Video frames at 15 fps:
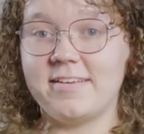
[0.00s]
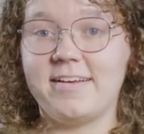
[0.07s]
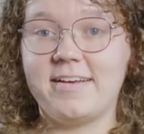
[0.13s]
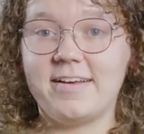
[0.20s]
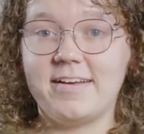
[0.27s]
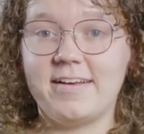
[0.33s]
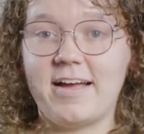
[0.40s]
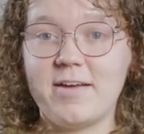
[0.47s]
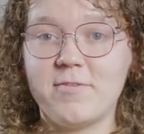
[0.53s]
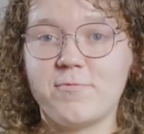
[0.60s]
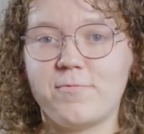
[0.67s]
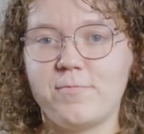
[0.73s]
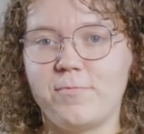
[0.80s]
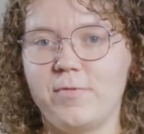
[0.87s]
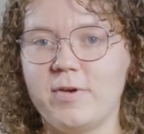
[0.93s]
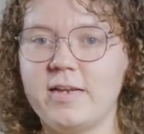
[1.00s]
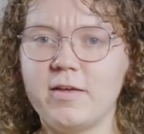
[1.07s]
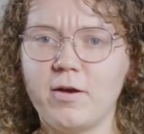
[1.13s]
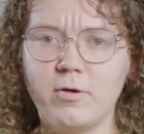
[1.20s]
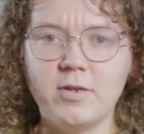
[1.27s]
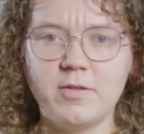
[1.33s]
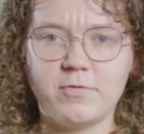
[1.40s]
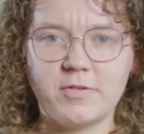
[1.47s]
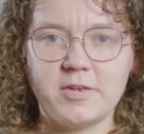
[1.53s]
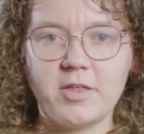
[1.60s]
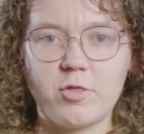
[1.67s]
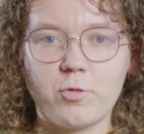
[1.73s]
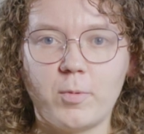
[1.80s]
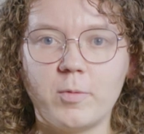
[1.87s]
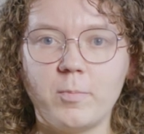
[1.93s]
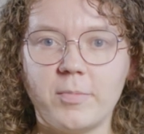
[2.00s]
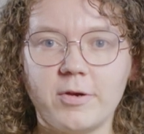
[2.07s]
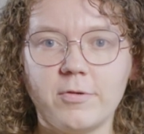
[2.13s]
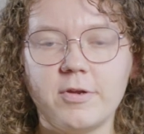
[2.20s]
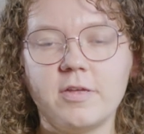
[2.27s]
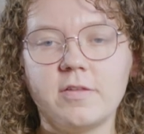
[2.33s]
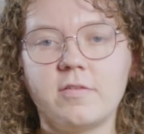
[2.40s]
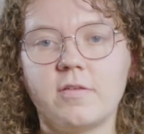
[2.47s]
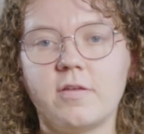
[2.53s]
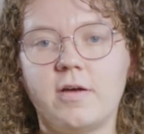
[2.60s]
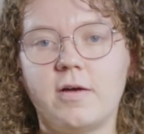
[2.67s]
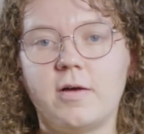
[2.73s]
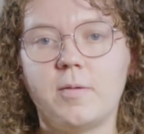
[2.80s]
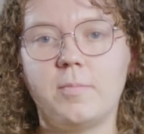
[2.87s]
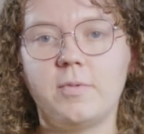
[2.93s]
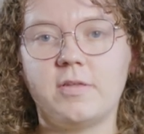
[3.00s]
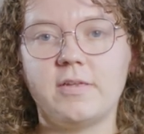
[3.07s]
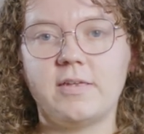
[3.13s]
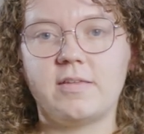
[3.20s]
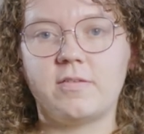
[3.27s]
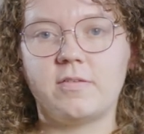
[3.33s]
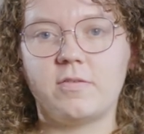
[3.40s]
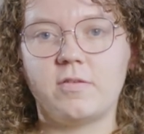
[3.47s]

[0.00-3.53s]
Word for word: Uh, I've really only finished one period, uh, but it